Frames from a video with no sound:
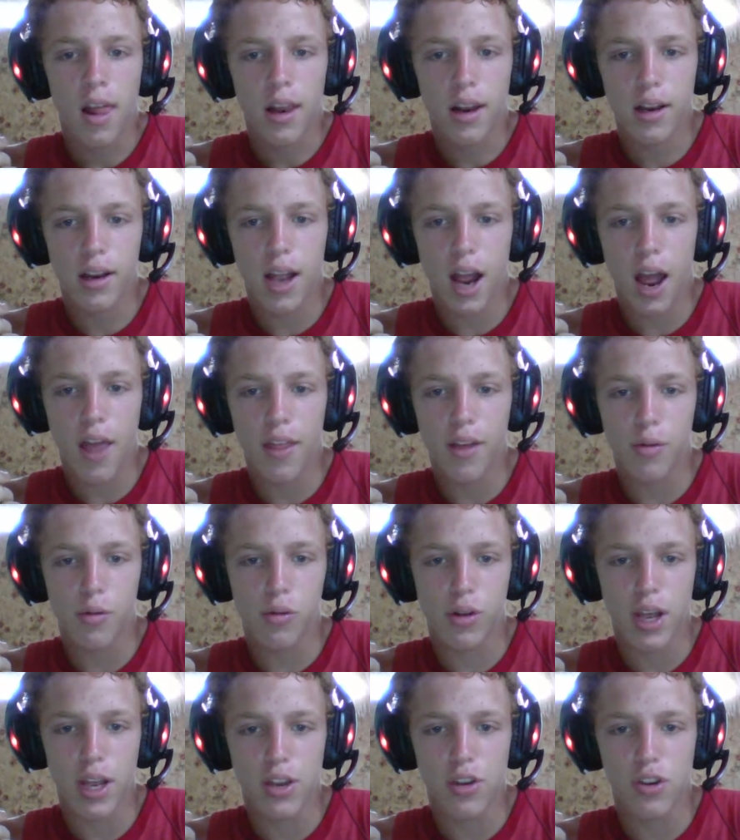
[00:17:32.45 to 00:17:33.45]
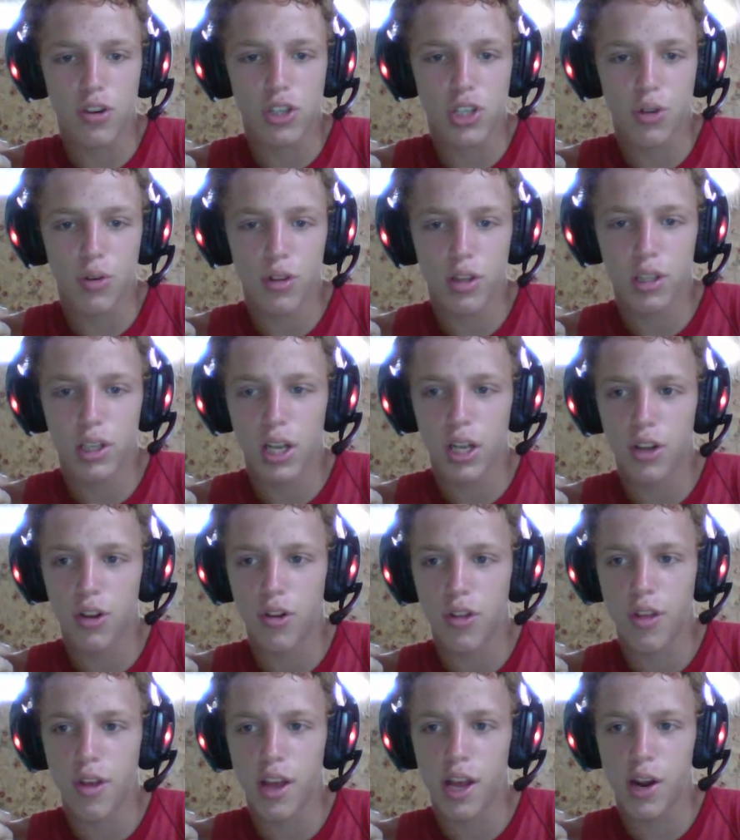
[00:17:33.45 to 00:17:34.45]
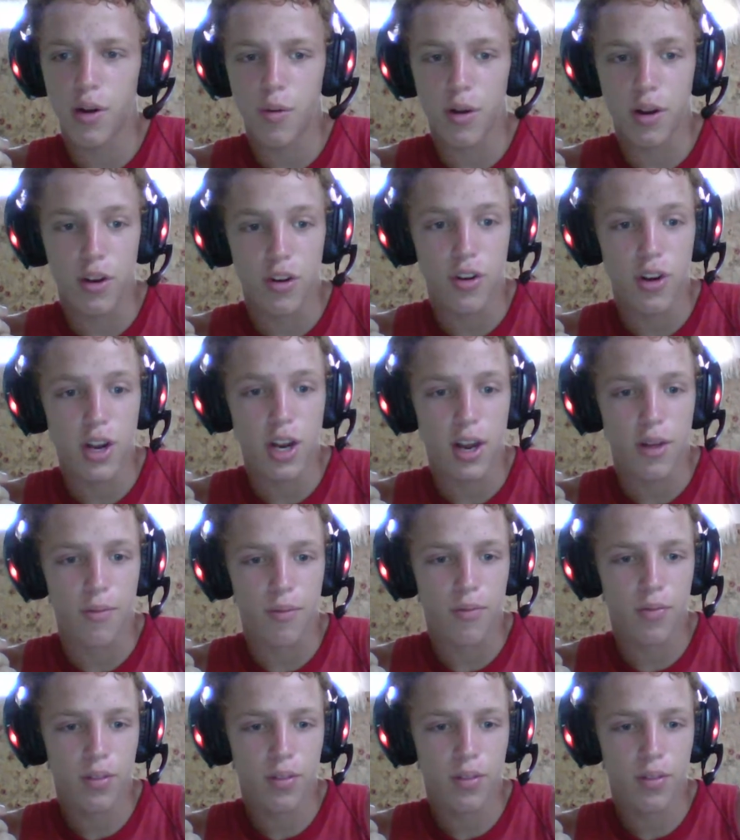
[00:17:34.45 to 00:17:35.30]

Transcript: guy that will get you there when you need him.